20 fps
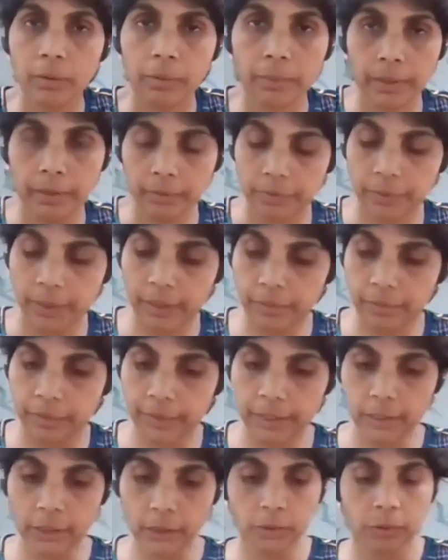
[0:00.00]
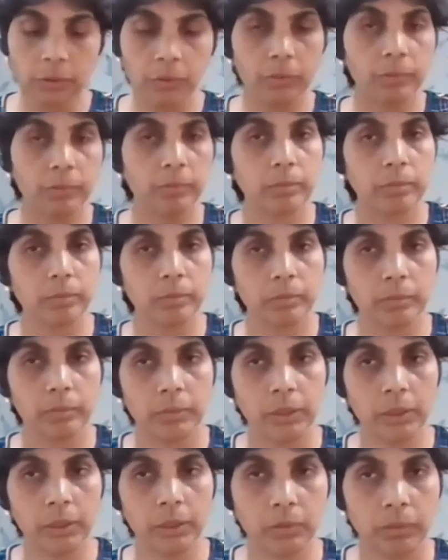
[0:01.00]
However, feel free to,
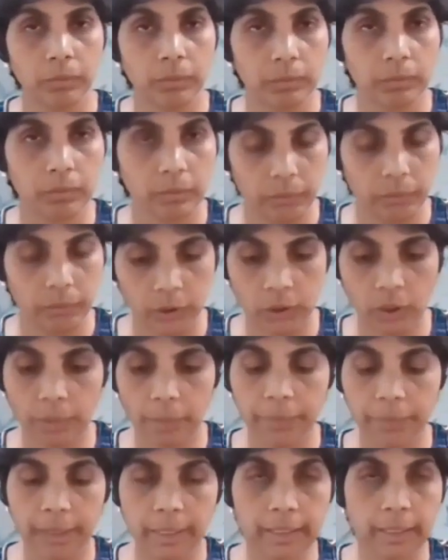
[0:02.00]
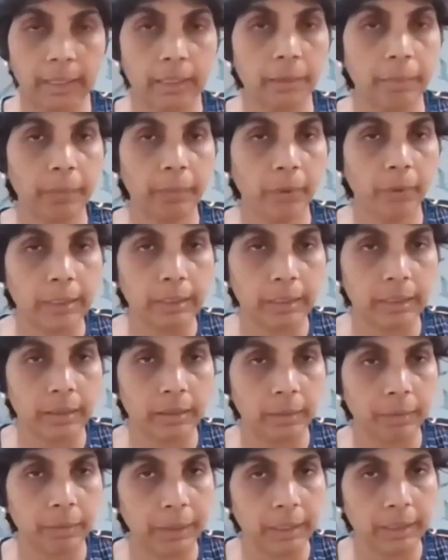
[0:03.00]
stop me at any point
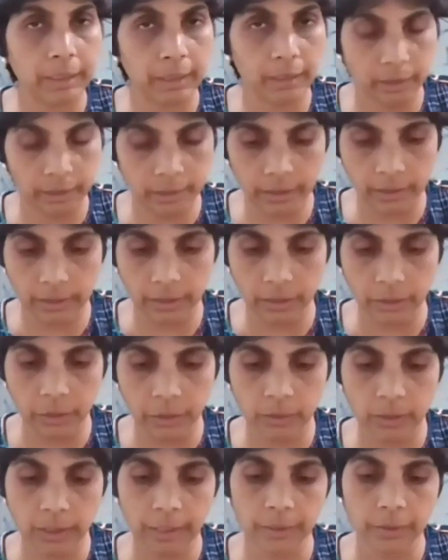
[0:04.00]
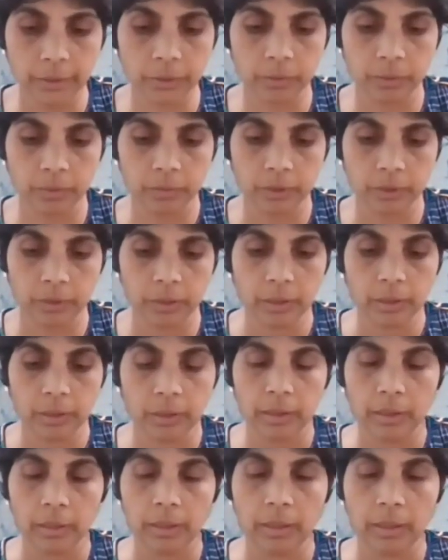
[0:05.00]
and repeat anything that you would
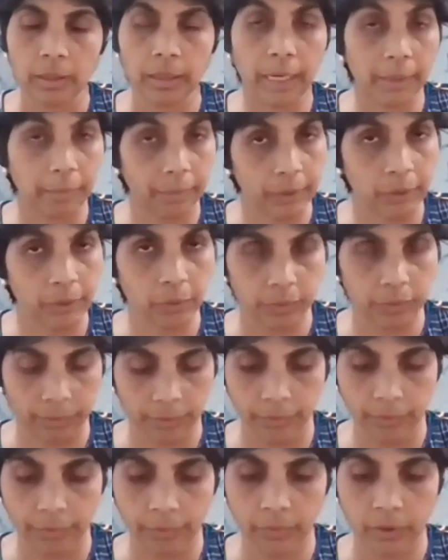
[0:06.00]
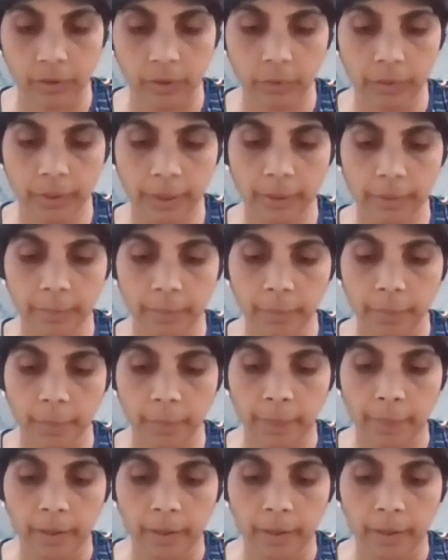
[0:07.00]
like me to. Okay.